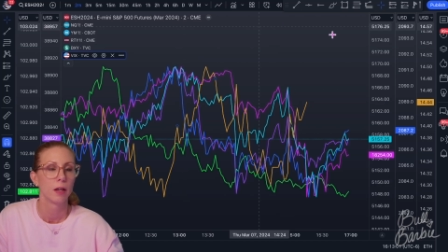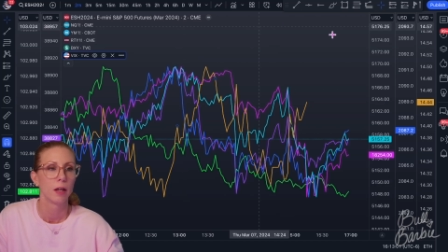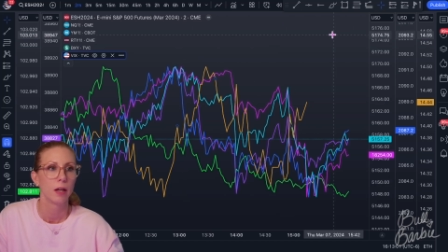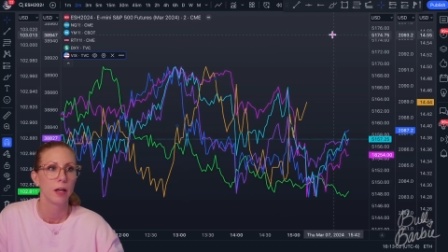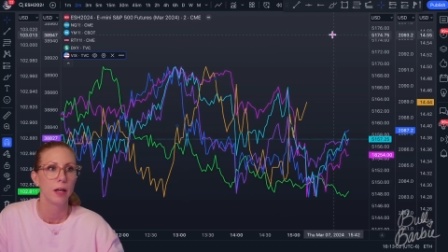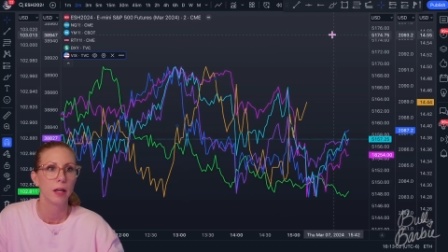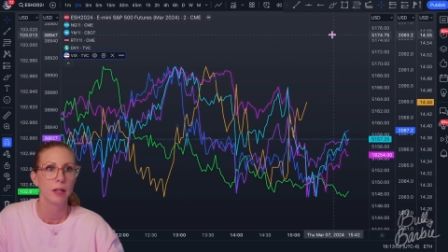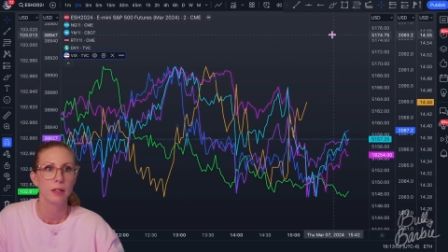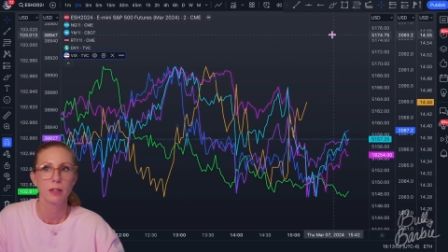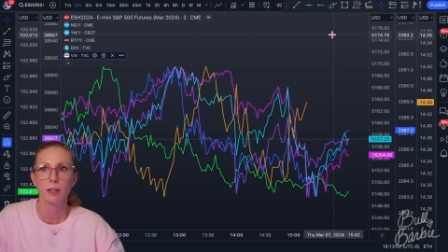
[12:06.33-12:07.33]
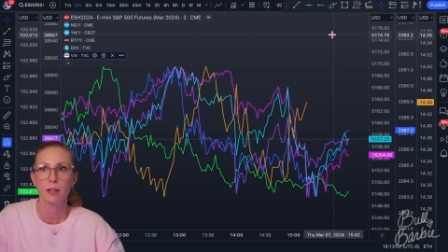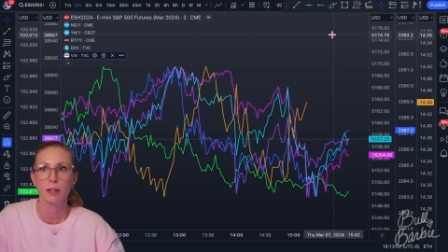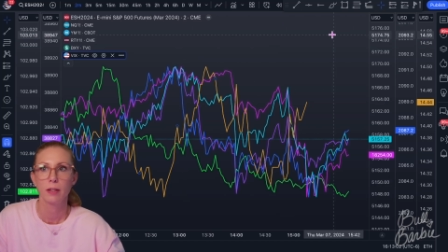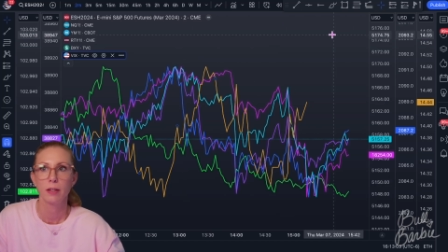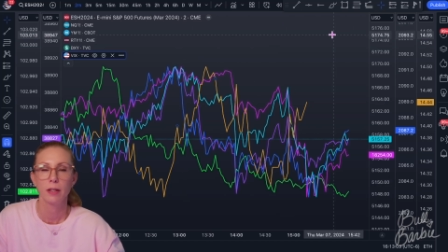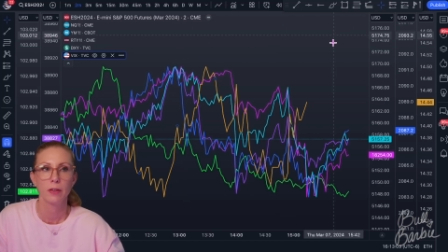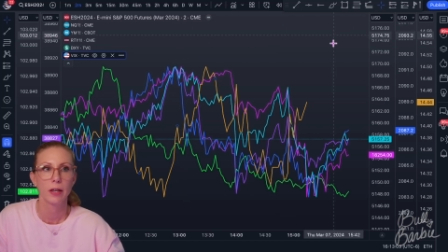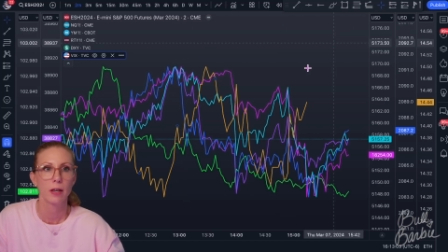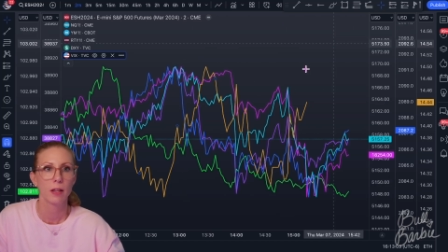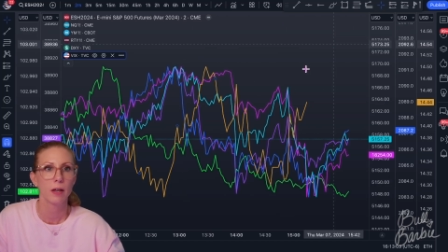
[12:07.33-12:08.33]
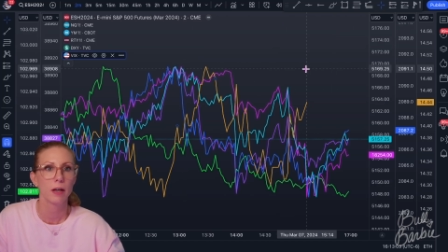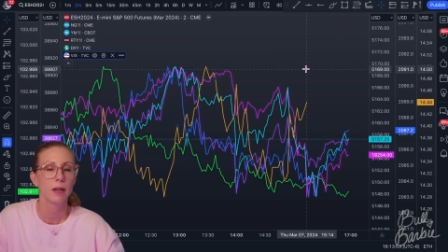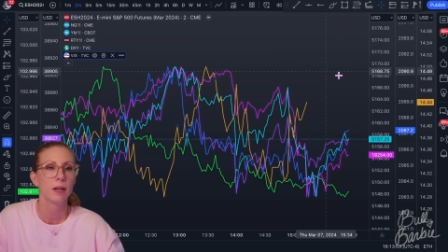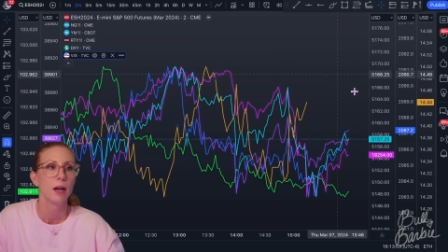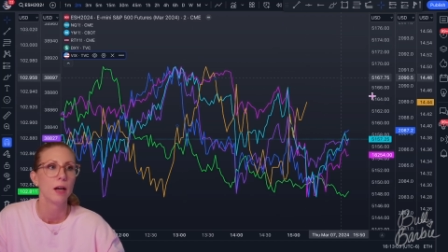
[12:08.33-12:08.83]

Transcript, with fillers: And there they all are.